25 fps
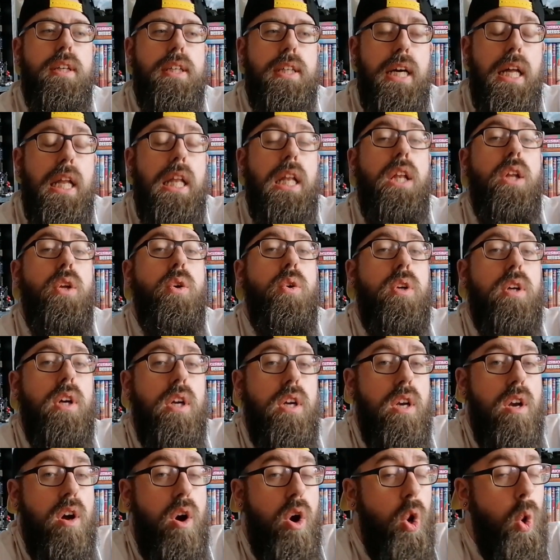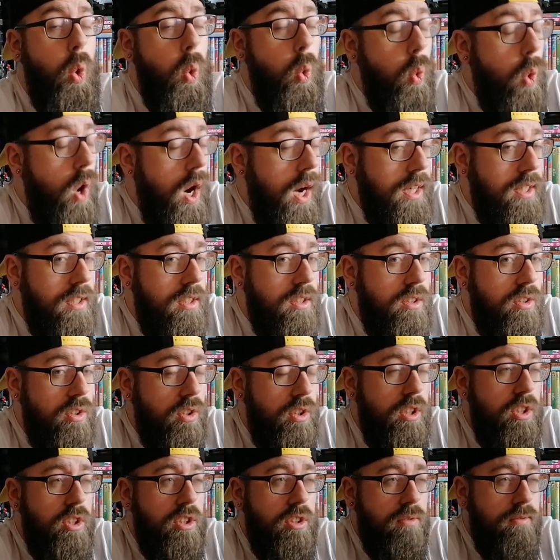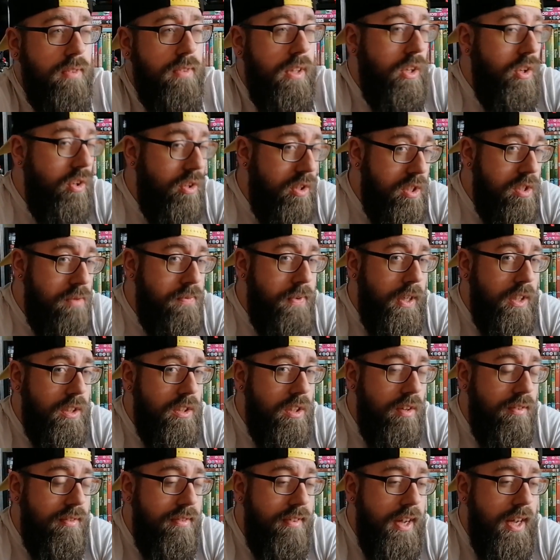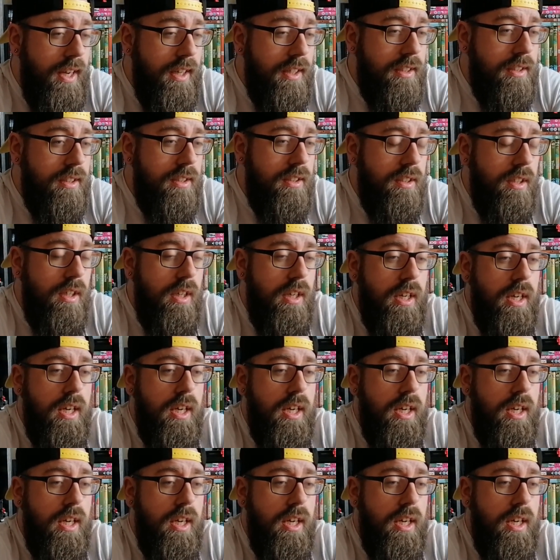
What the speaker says: can look not quite as good as some of the other special effects.